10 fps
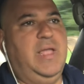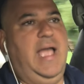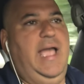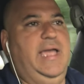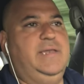
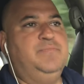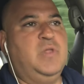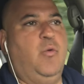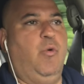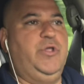And
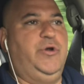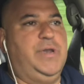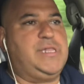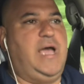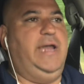when you're
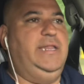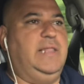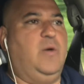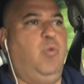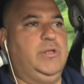deciding
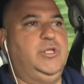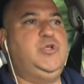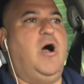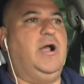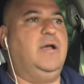like what to
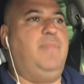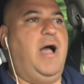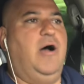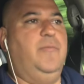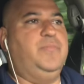talk
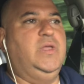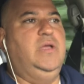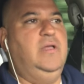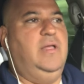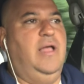about,
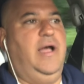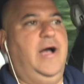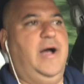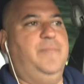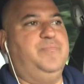
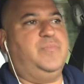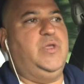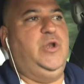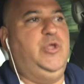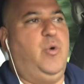
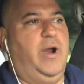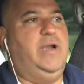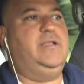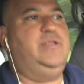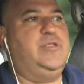you
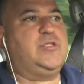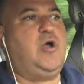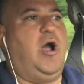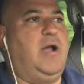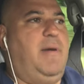want to
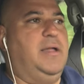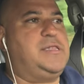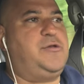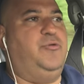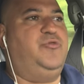talk about
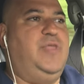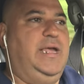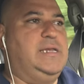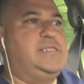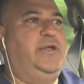certain
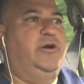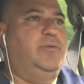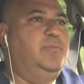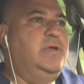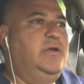things that
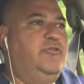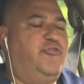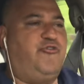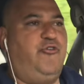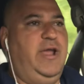are
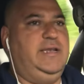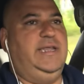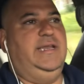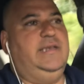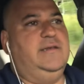
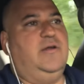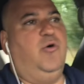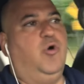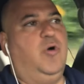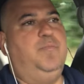trending
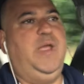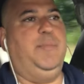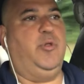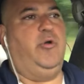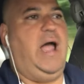or
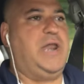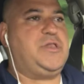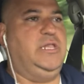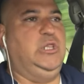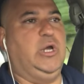people are
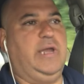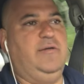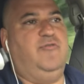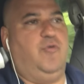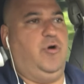actually looking
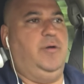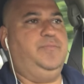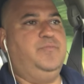for.